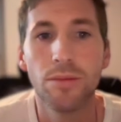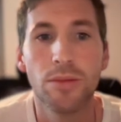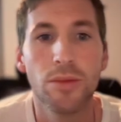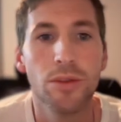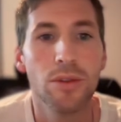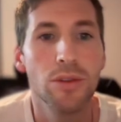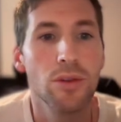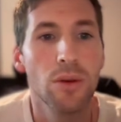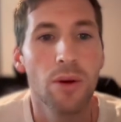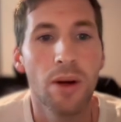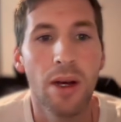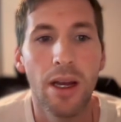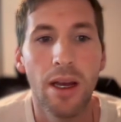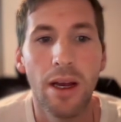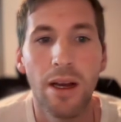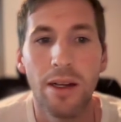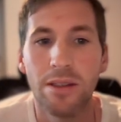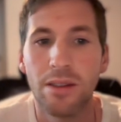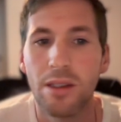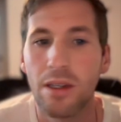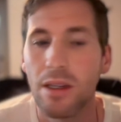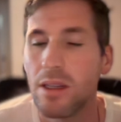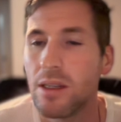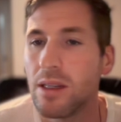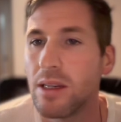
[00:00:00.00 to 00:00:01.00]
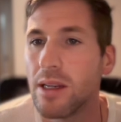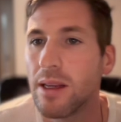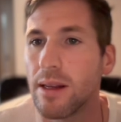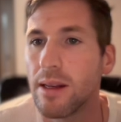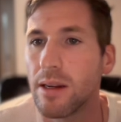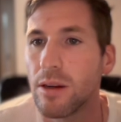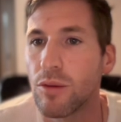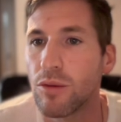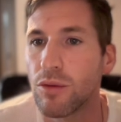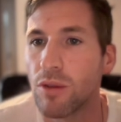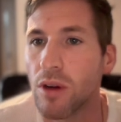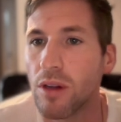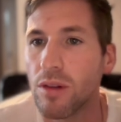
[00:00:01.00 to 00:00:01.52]
So I actually let it
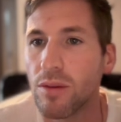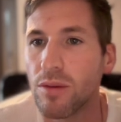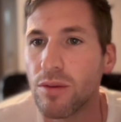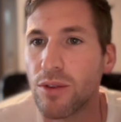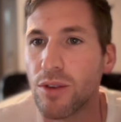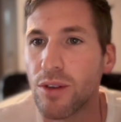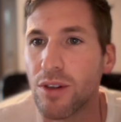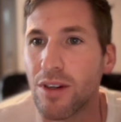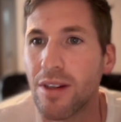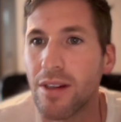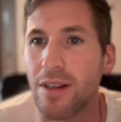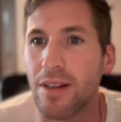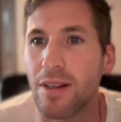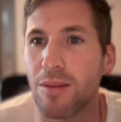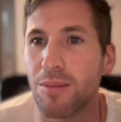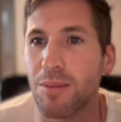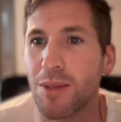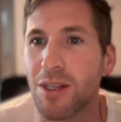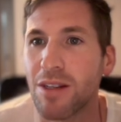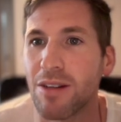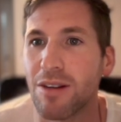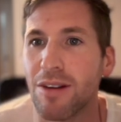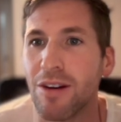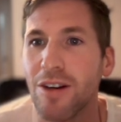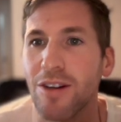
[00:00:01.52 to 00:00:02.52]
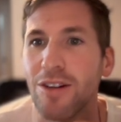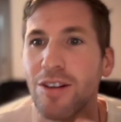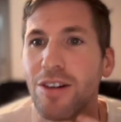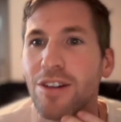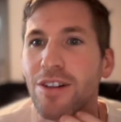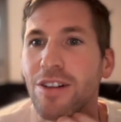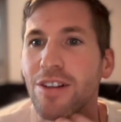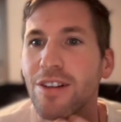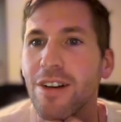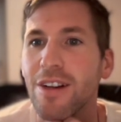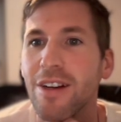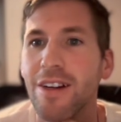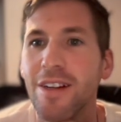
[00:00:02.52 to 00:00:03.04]
run for a little bit
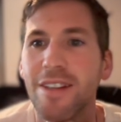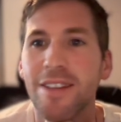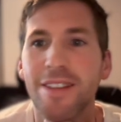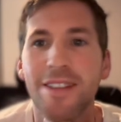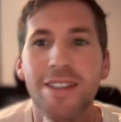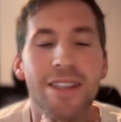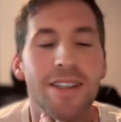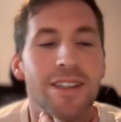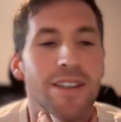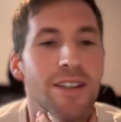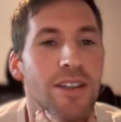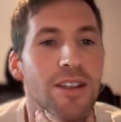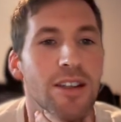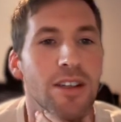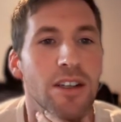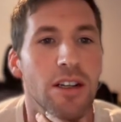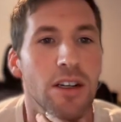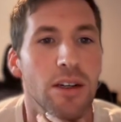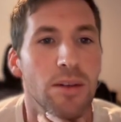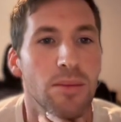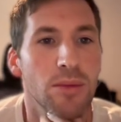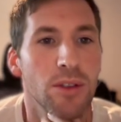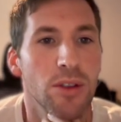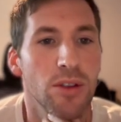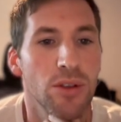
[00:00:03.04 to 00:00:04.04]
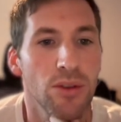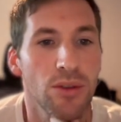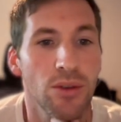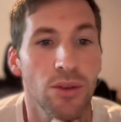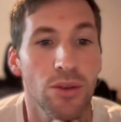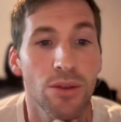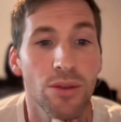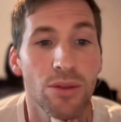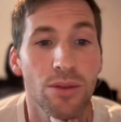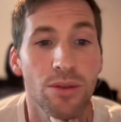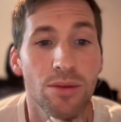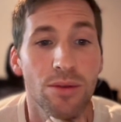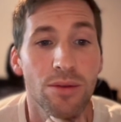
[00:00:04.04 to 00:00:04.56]
longer and it got up to,
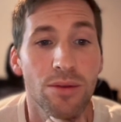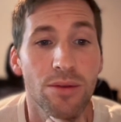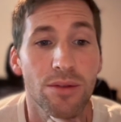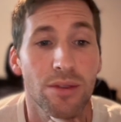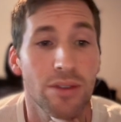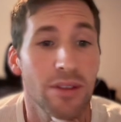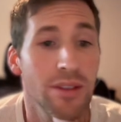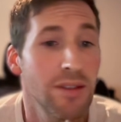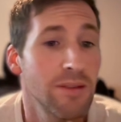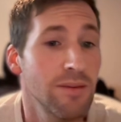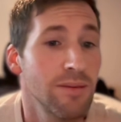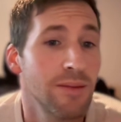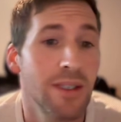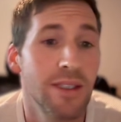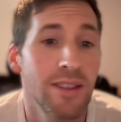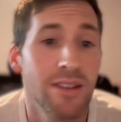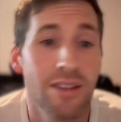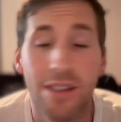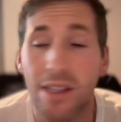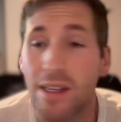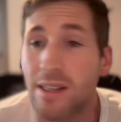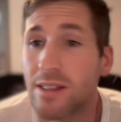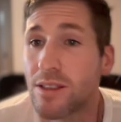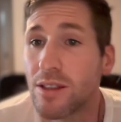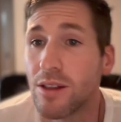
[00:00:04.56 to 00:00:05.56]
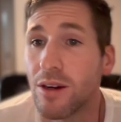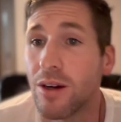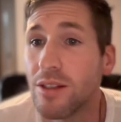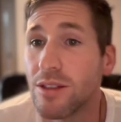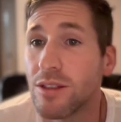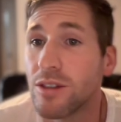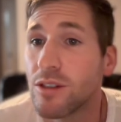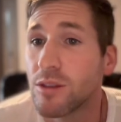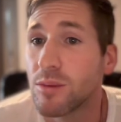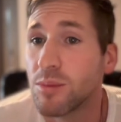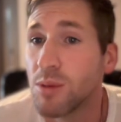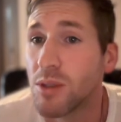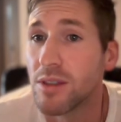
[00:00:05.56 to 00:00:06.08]
it says
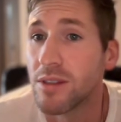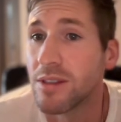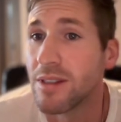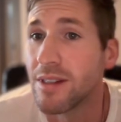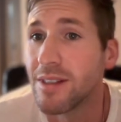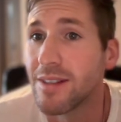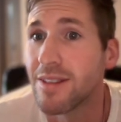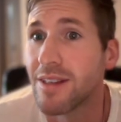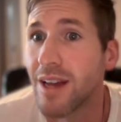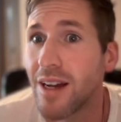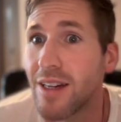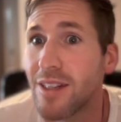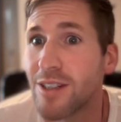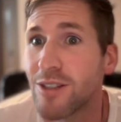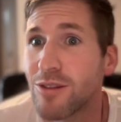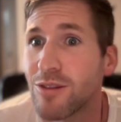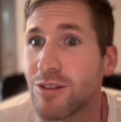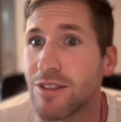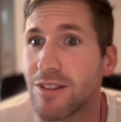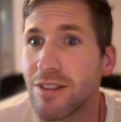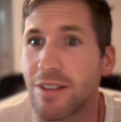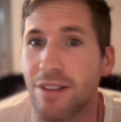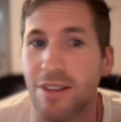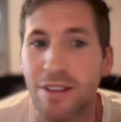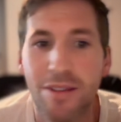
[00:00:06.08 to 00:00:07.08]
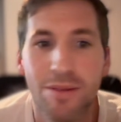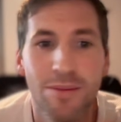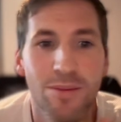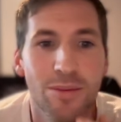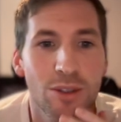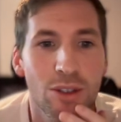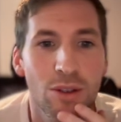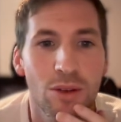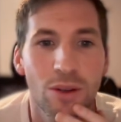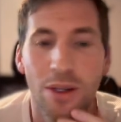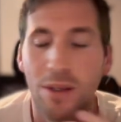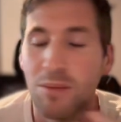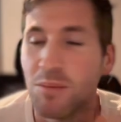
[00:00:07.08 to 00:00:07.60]
100% accuracy.
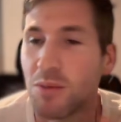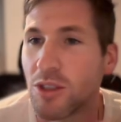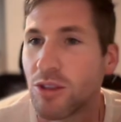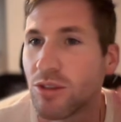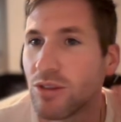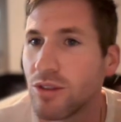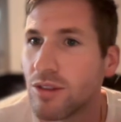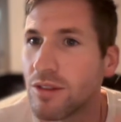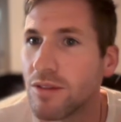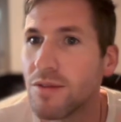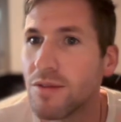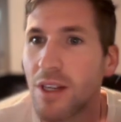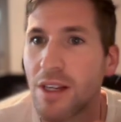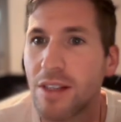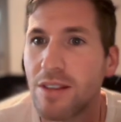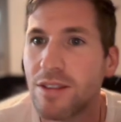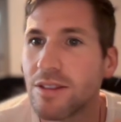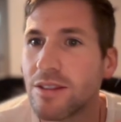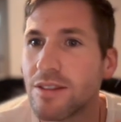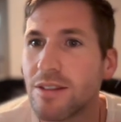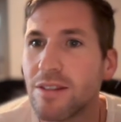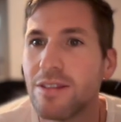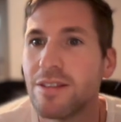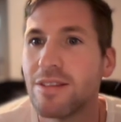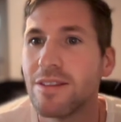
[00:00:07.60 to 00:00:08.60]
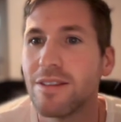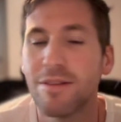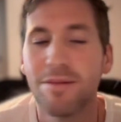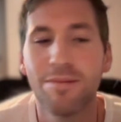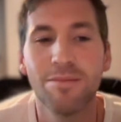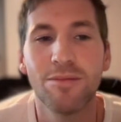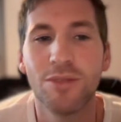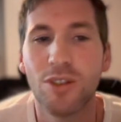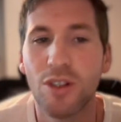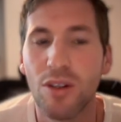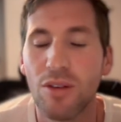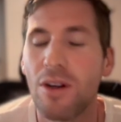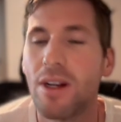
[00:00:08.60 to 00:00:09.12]
So I'm not sure if that's
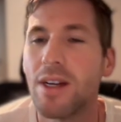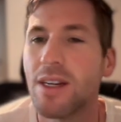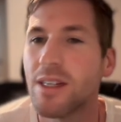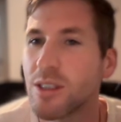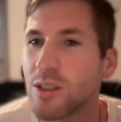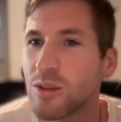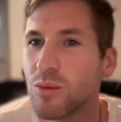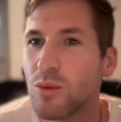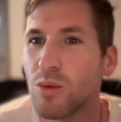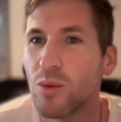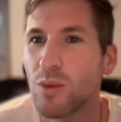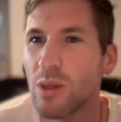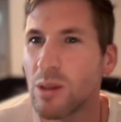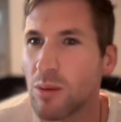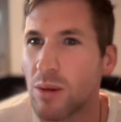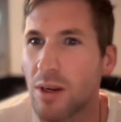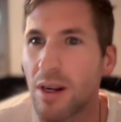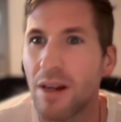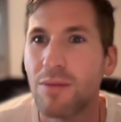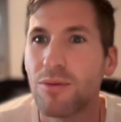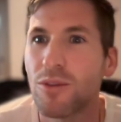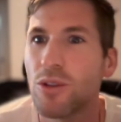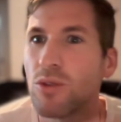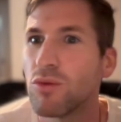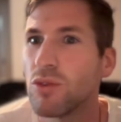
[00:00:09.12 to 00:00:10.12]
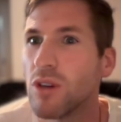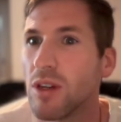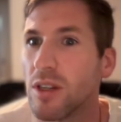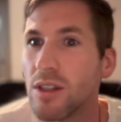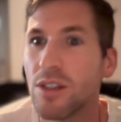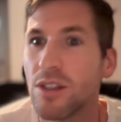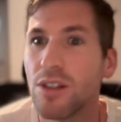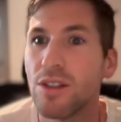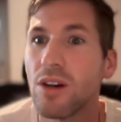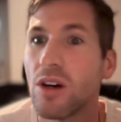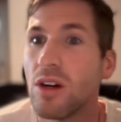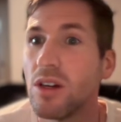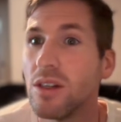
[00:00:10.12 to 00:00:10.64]
correct. We would have to run
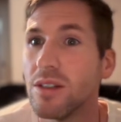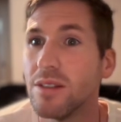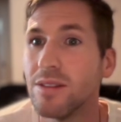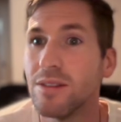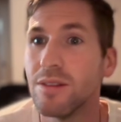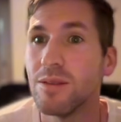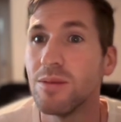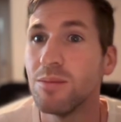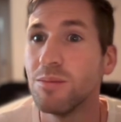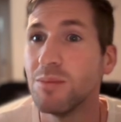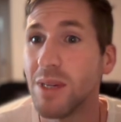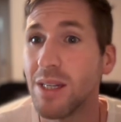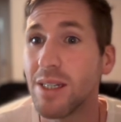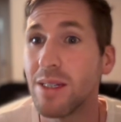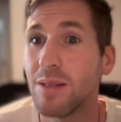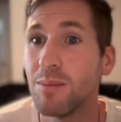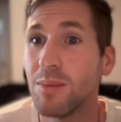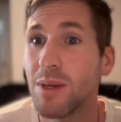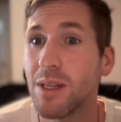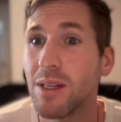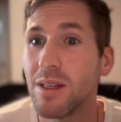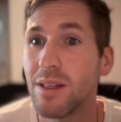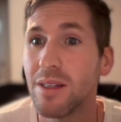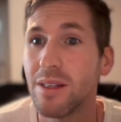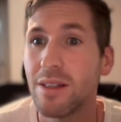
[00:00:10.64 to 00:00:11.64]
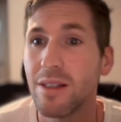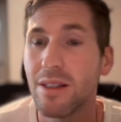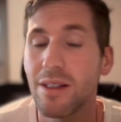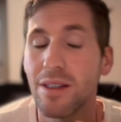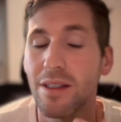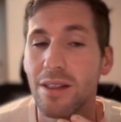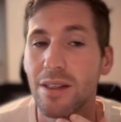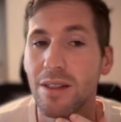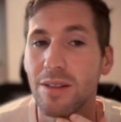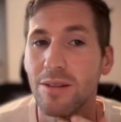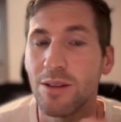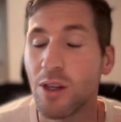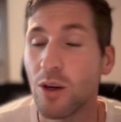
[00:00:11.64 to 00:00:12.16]
it on many,
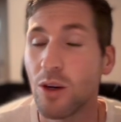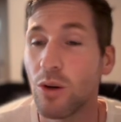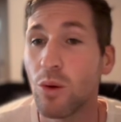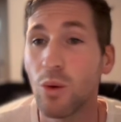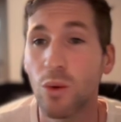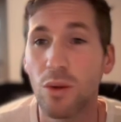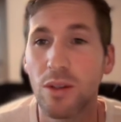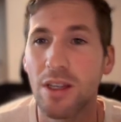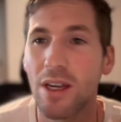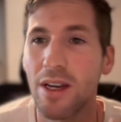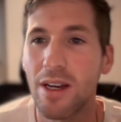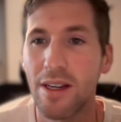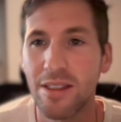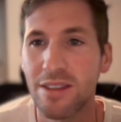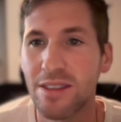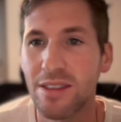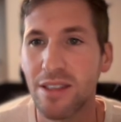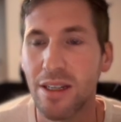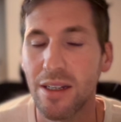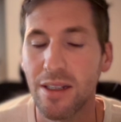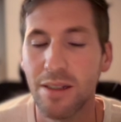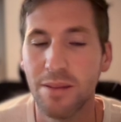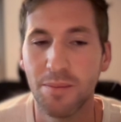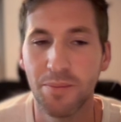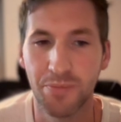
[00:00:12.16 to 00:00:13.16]
the whole test set.